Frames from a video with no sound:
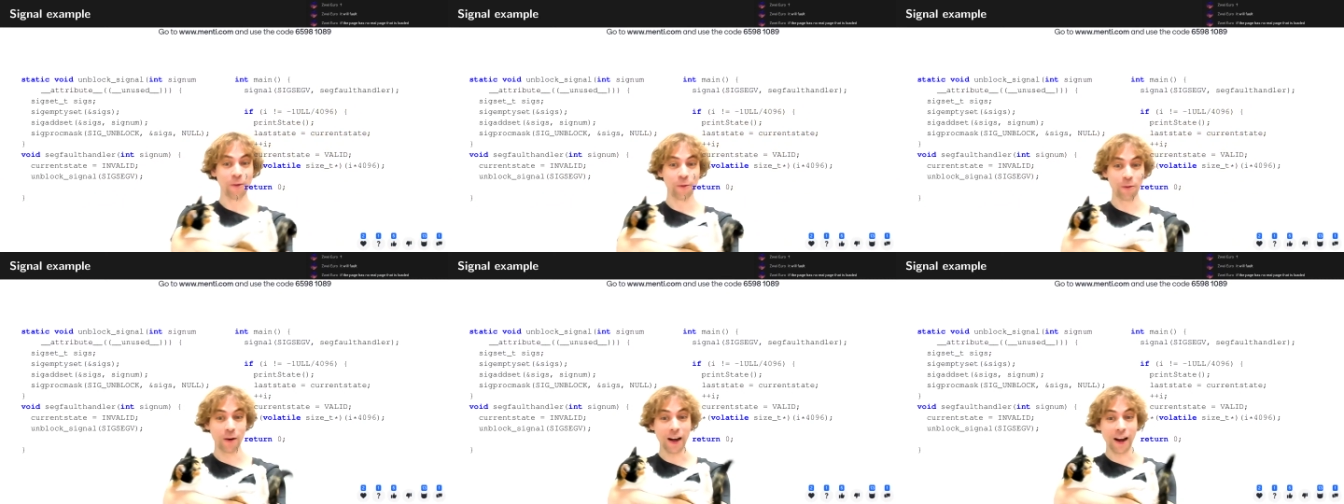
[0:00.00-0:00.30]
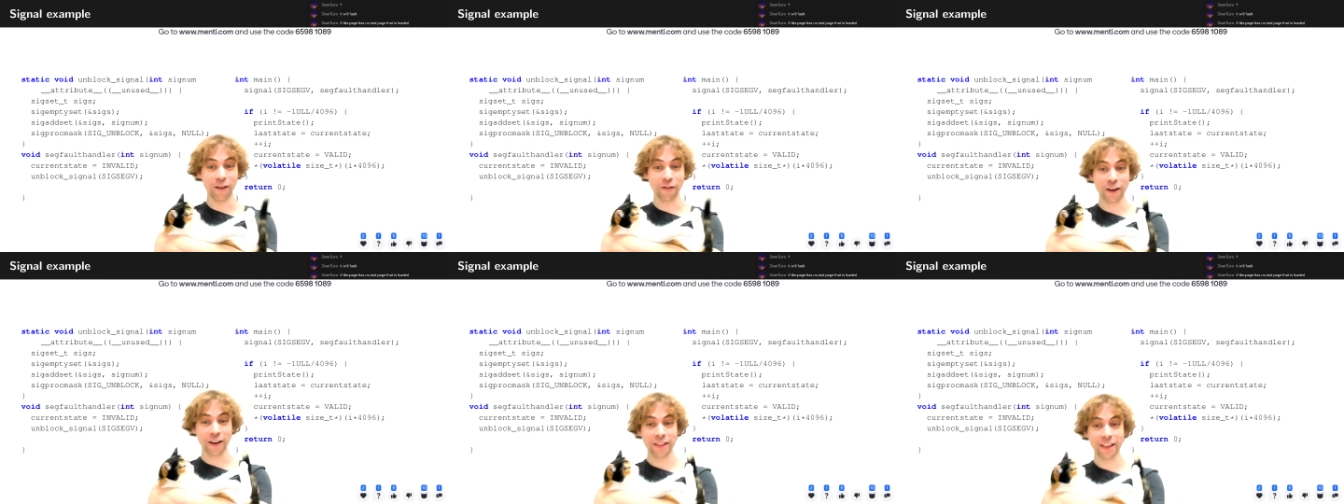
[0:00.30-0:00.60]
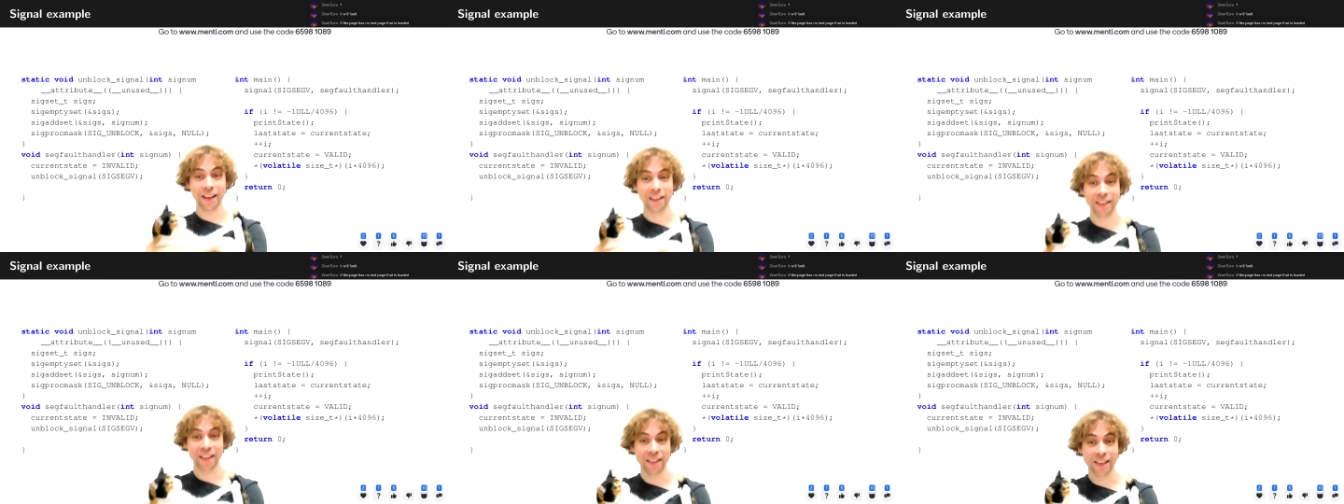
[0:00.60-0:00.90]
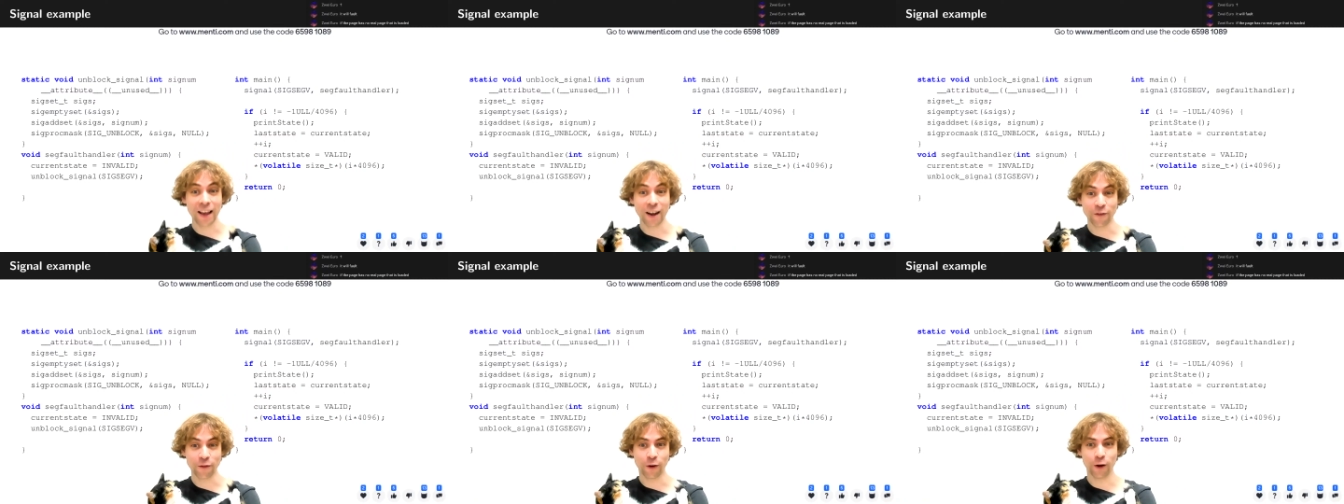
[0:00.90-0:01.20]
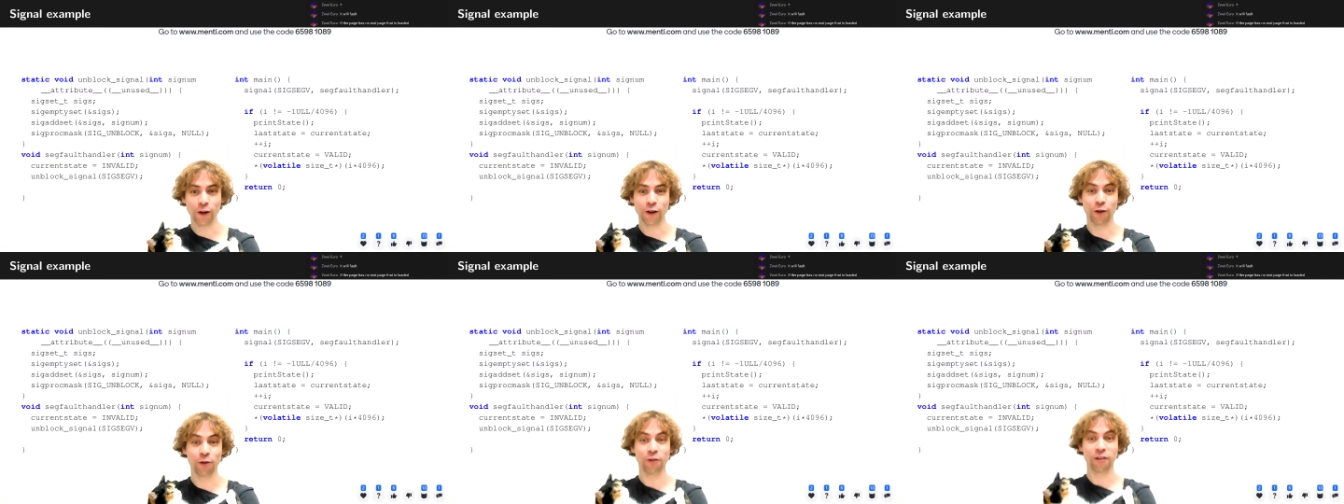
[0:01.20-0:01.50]
Whenever there's a seg
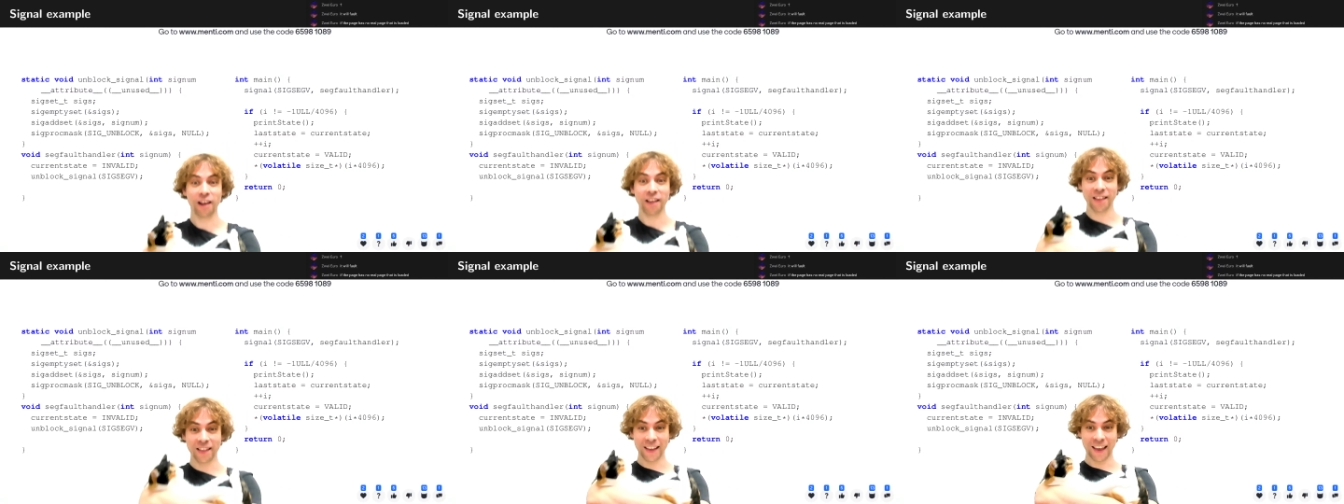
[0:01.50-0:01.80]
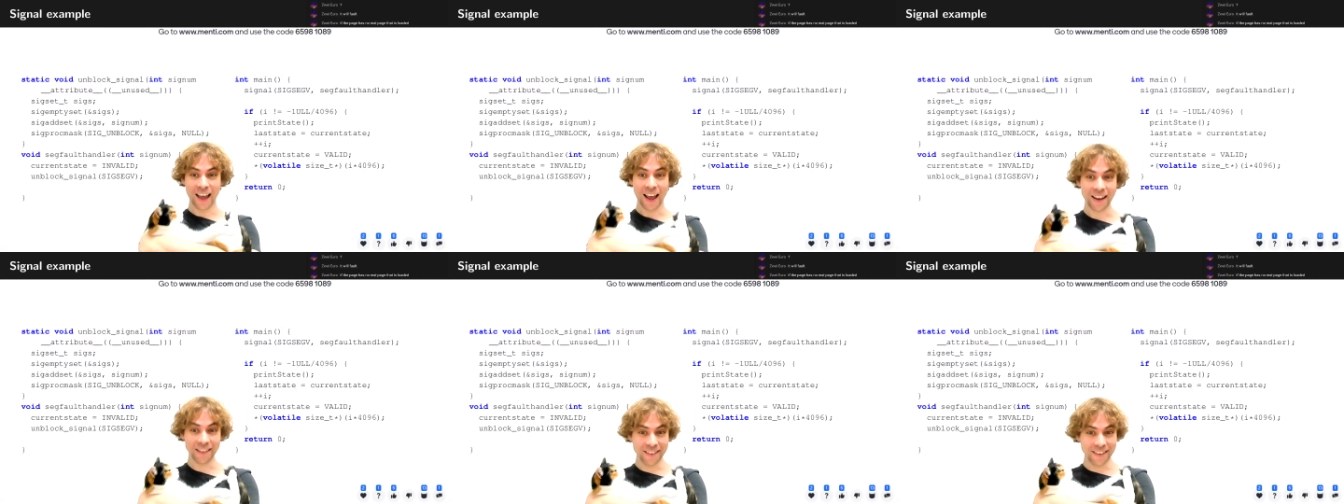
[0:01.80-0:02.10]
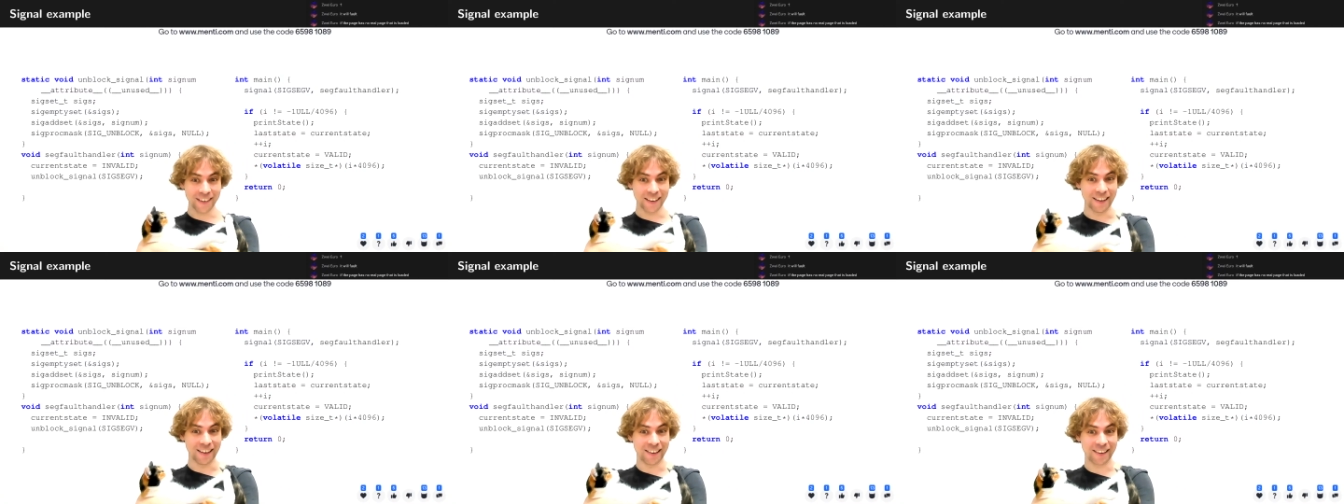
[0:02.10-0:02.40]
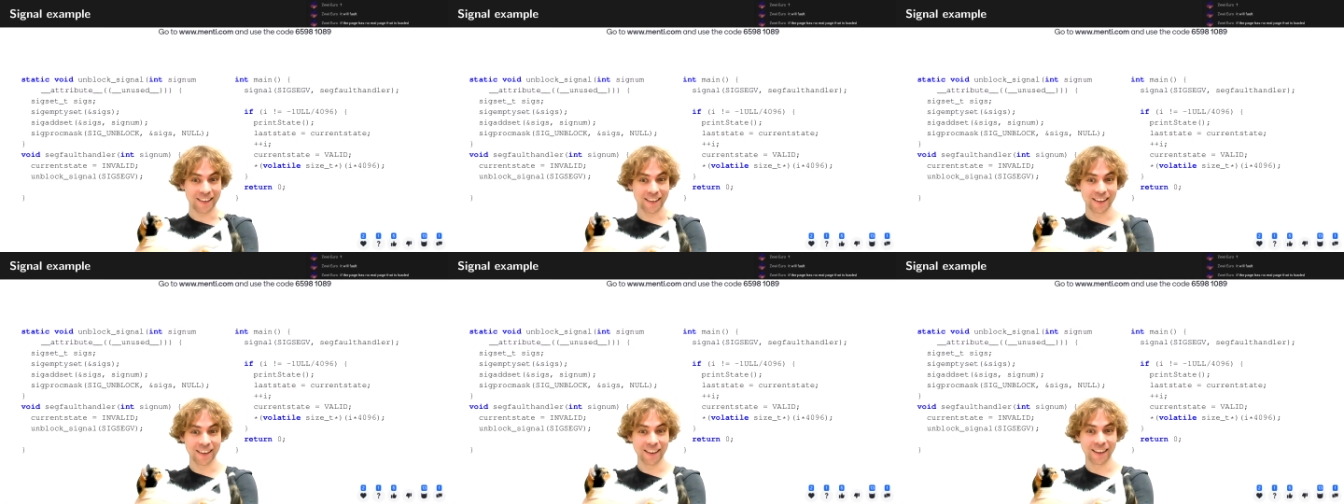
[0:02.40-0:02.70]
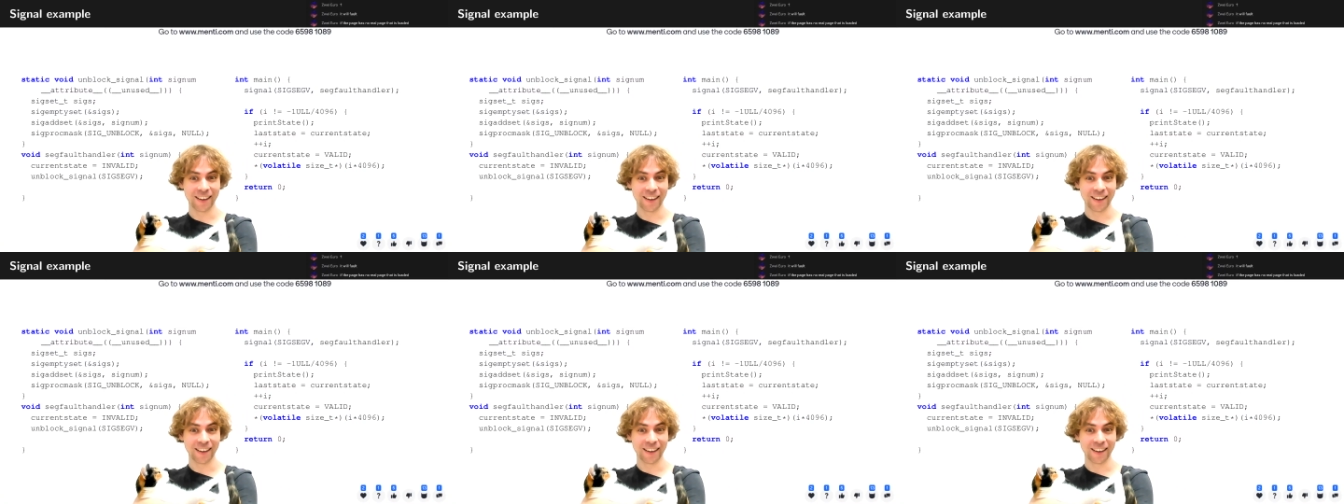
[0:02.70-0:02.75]
fault, you just catch it.